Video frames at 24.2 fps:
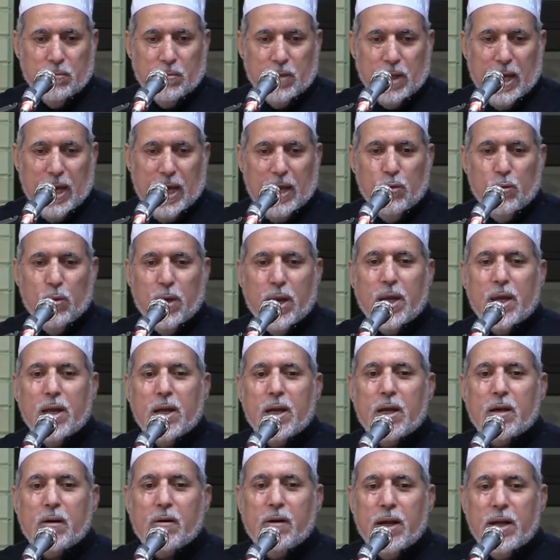and we
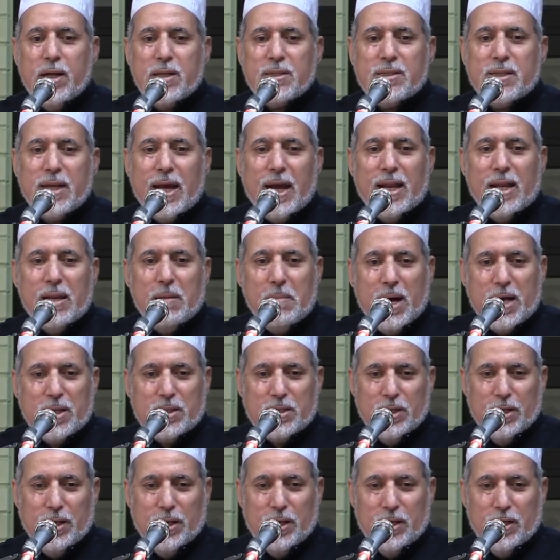increase the
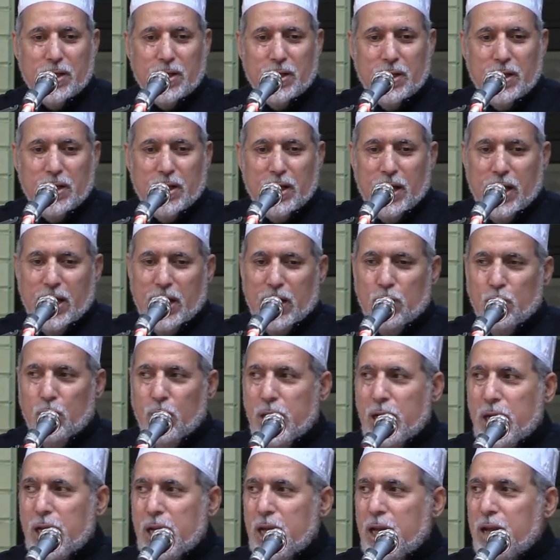animosity, and
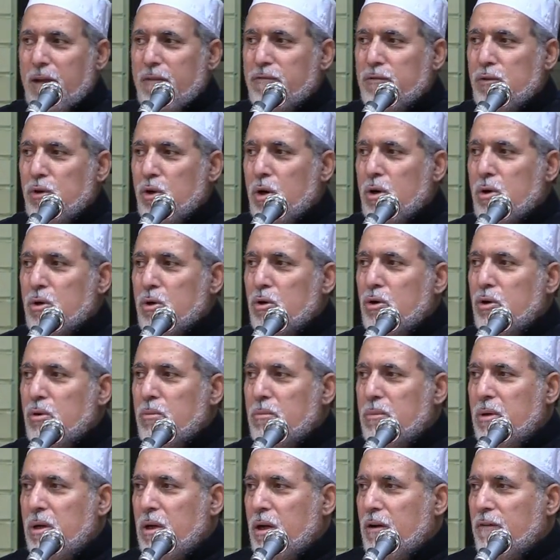we leave no
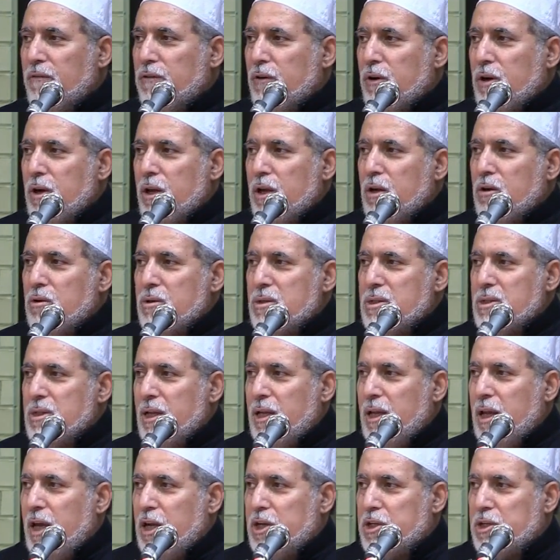room for
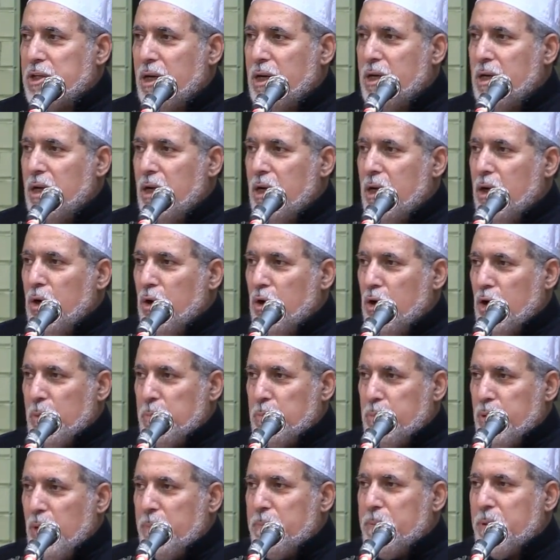reconciliation or
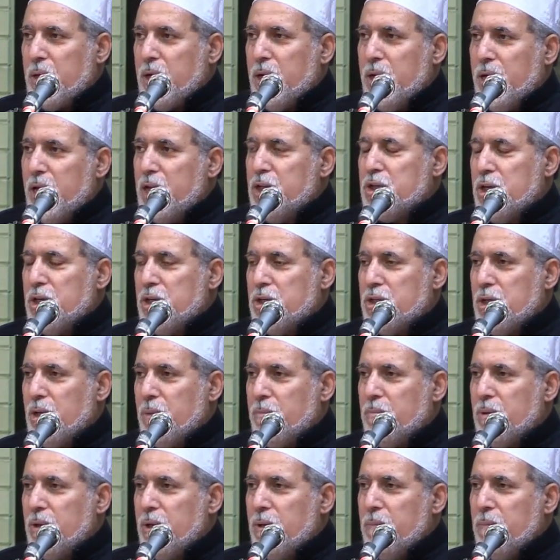proper relationship.